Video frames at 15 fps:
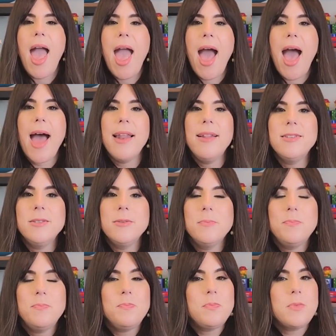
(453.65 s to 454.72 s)
And
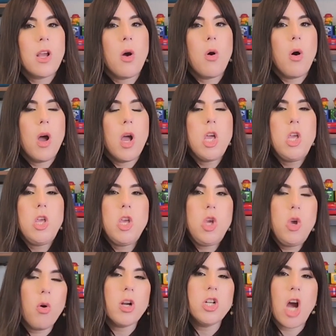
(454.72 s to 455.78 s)

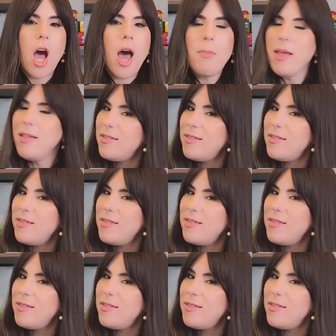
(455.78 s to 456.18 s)
your job